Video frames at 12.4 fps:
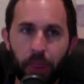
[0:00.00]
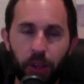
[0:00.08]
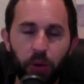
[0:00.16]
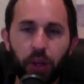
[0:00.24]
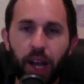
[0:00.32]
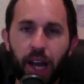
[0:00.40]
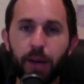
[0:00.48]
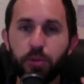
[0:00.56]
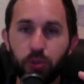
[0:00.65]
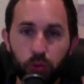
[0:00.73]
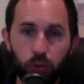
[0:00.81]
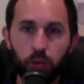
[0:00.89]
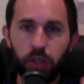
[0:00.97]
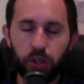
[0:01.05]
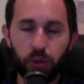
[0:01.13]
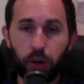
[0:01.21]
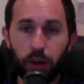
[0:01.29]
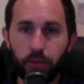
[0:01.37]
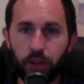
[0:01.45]
you can absolutely do
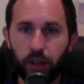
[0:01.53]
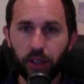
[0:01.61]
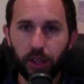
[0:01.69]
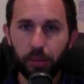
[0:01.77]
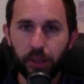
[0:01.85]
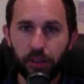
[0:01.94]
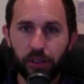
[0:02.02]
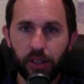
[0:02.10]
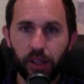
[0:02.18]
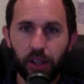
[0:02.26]
what I'm talking about.